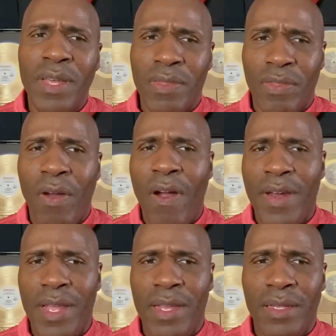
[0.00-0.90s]
the
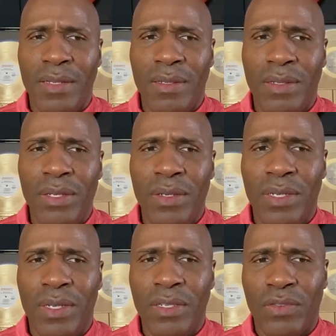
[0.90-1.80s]
authority
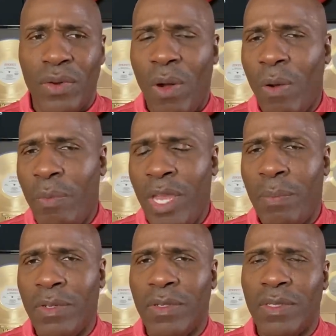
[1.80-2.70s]
to control
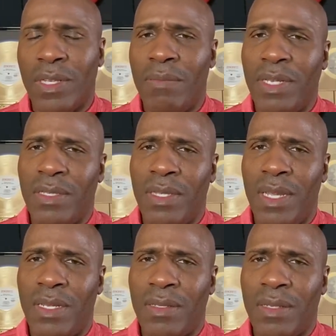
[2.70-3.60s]
people to some extent,